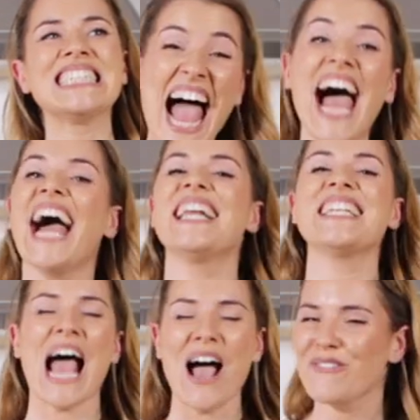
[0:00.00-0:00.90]

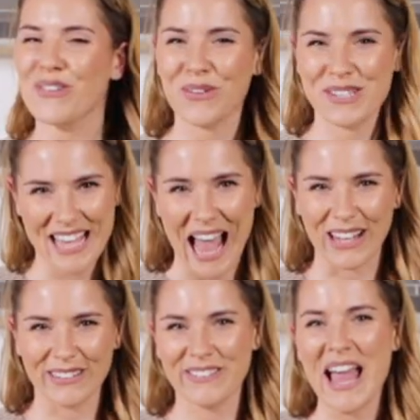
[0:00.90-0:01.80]
And have
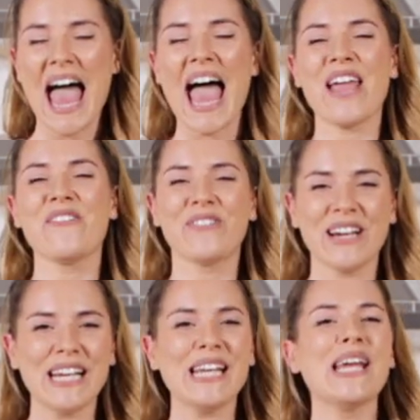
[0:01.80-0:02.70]
yourself a
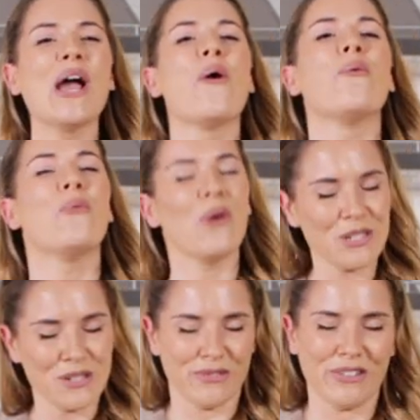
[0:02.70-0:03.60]
really
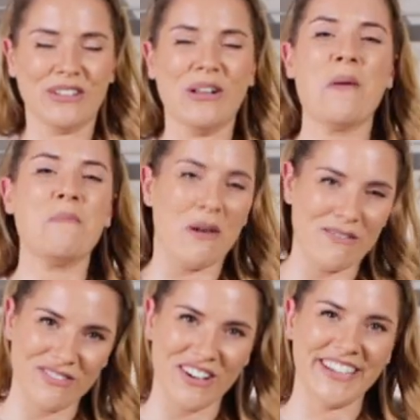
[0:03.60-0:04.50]
wonderful
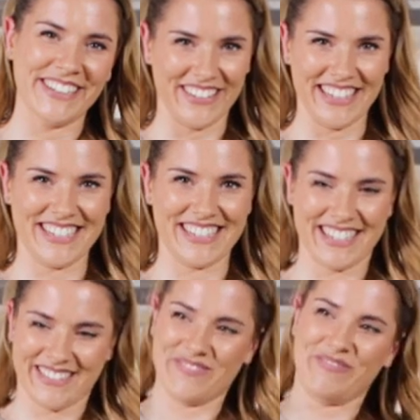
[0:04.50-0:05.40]
bonfire night.
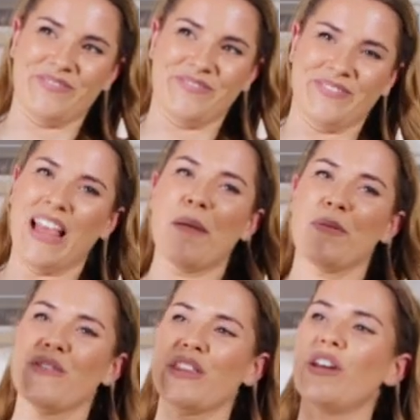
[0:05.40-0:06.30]

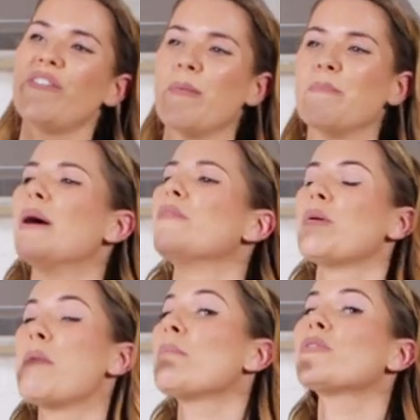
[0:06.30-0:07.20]
Happy fifth of November.
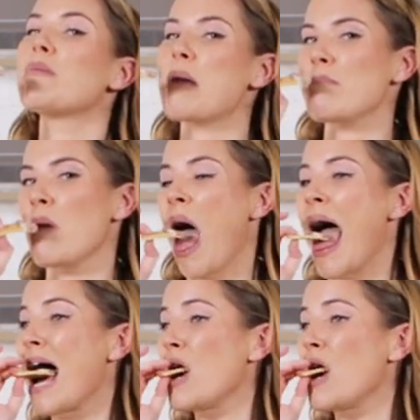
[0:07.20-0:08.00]
Remember, remember.